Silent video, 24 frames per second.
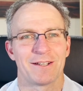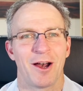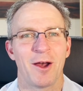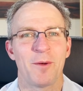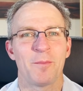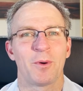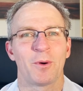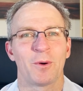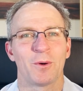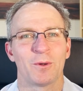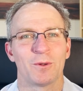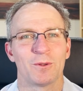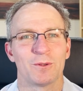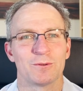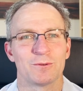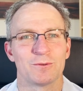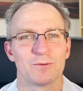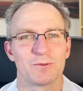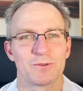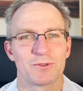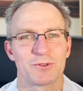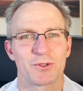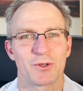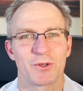I'm
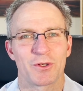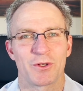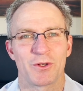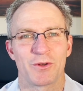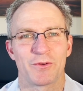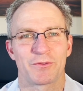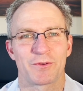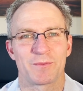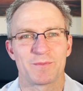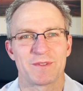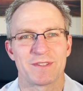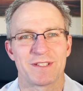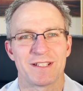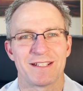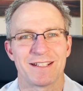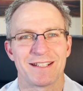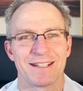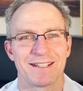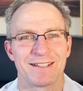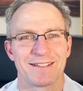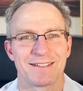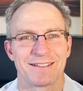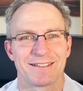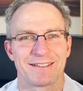Paul, joining you from
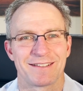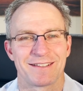Sydney.